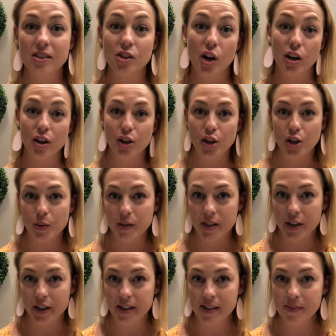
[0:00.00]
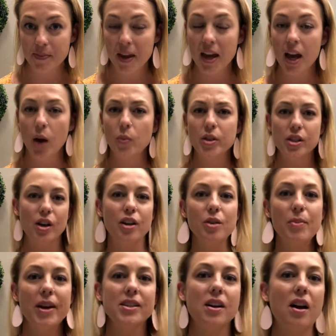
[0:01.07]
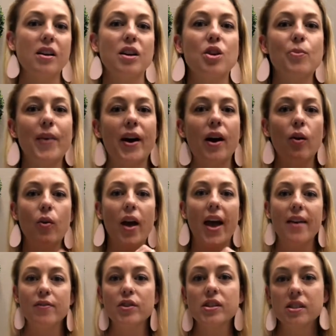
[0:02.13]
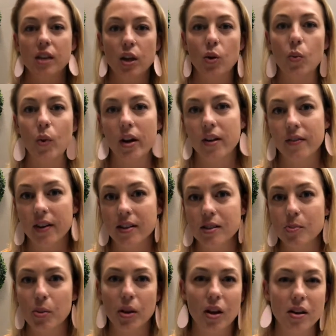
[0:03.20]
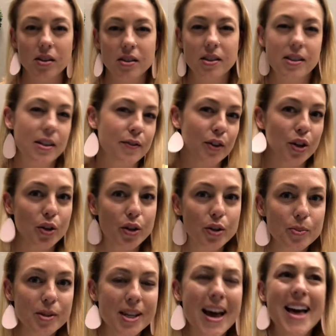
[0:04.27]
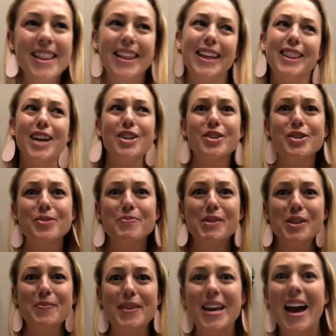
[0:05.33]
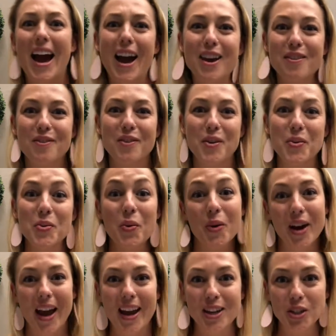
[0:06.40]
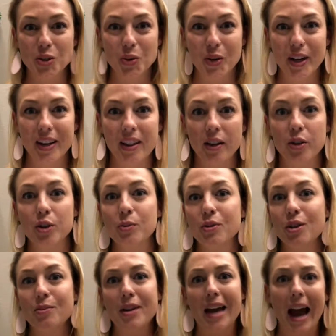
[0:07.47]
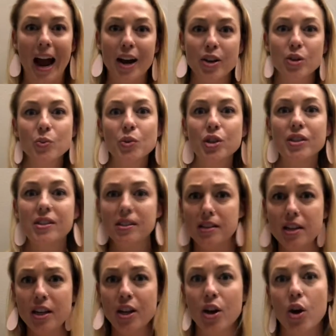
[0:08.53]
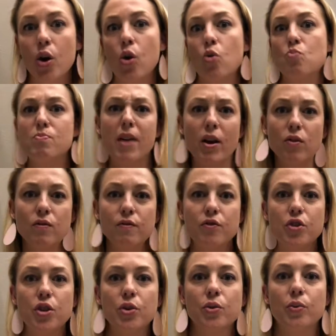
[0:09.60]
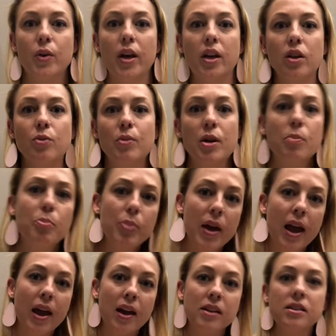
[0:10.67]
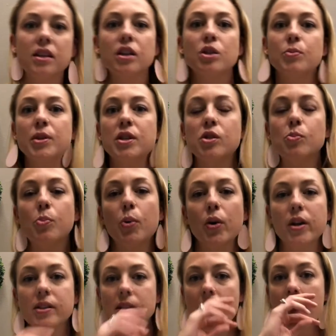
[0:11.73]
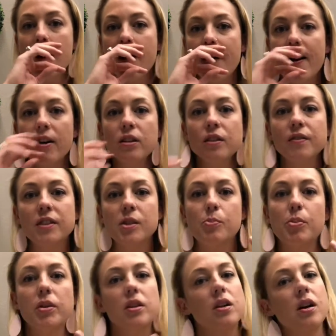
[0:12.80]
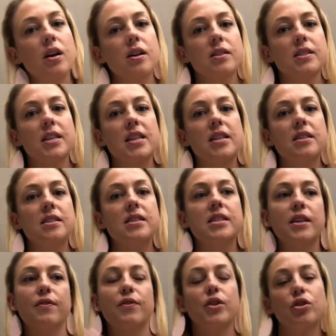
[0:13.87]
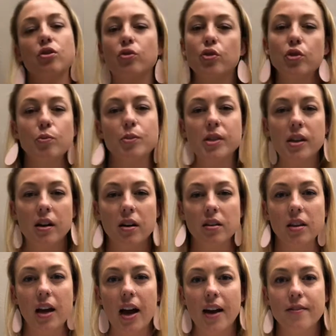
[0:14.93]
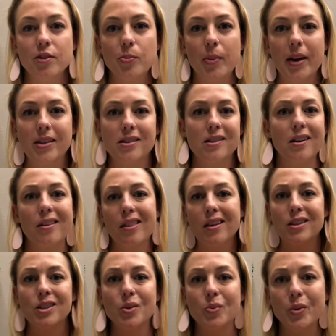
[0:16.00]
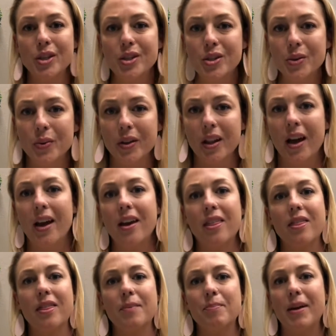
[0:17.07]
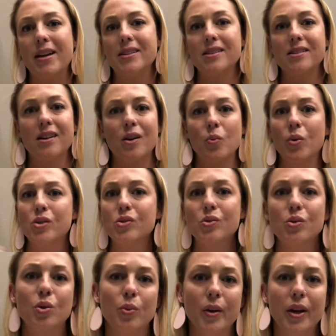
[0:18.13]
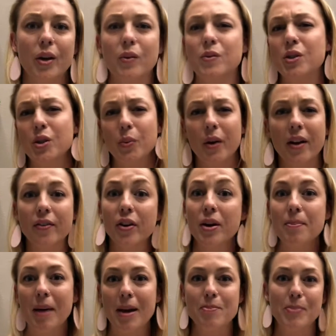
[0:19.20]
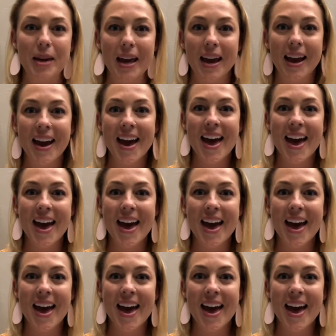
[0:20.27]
started a new series and we started by talking about how every single one of us belongs to different groups. Like that group could be iPhone or Android, that group could be Ironwood, CDO, Mountain View, it could be band, it could be sports. All of us belong to these different groups in our lives based on things that we do alike, based on what school we go to, whatever it might be.